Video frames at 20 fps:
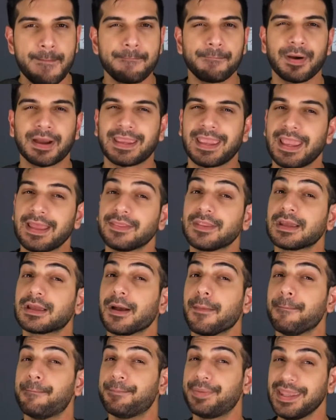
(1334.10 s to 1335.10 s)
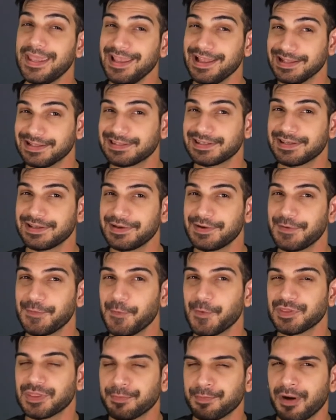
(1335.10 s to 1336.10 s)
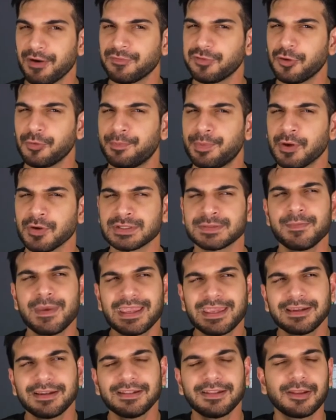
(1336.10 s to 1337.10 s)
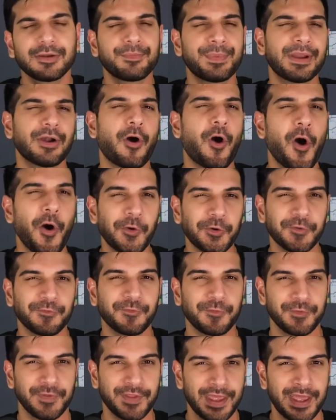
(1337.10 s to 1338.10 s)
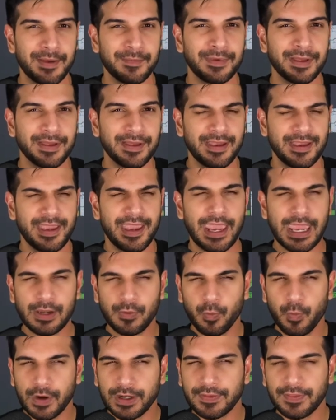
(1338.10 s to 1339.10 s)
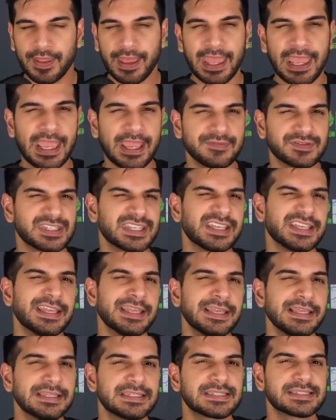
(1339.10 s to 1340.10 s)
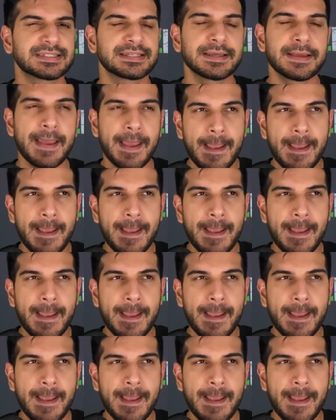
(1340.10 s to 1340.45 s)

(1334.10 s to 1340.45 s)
But can they compete with the Buffalo Bills, make it a little bit harder for them and win in the AFC East?